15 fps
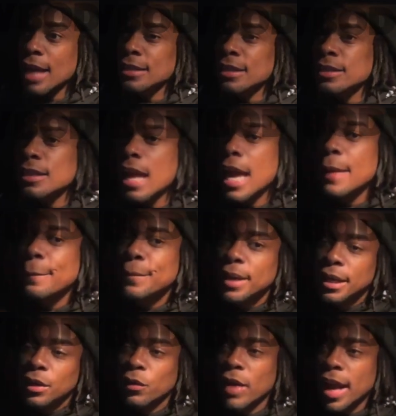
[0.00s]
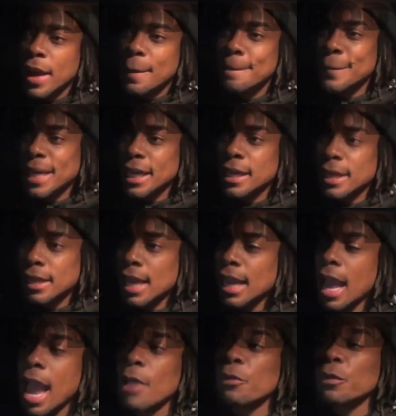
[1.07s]
I just like being around men.
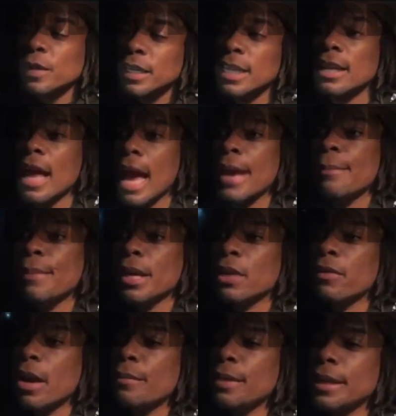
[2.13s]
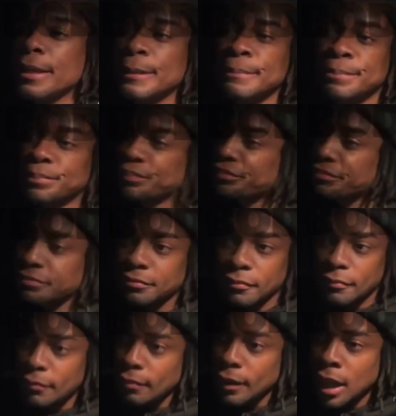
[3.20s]
Like I really like being around
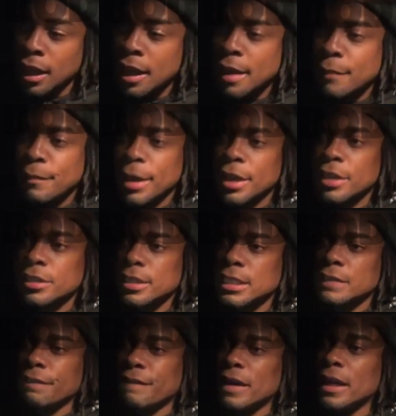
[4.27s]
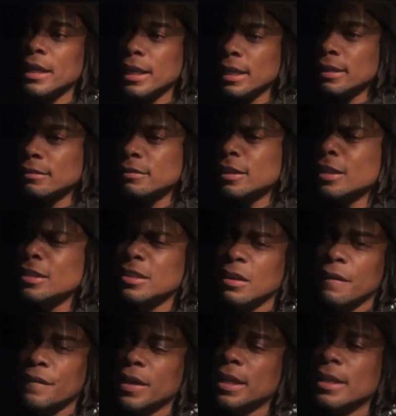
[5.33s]
men. Men are just funny. They're
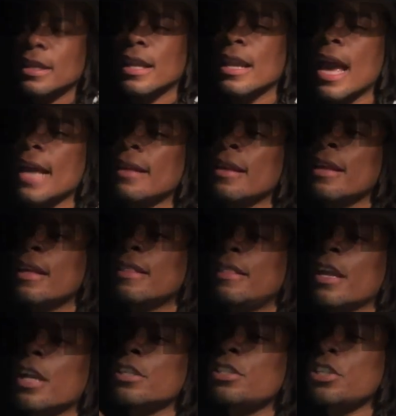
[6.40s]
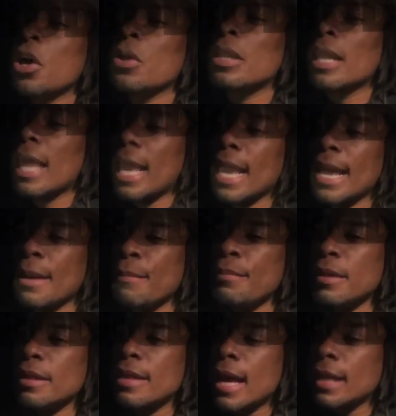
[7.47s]
so funny. They're like they're so
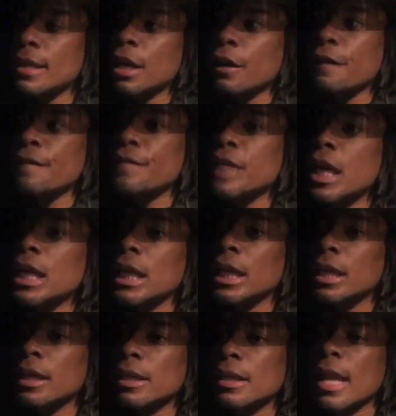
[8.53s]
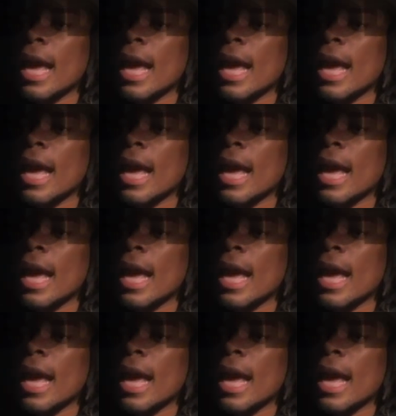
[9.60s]
lame that they're funny.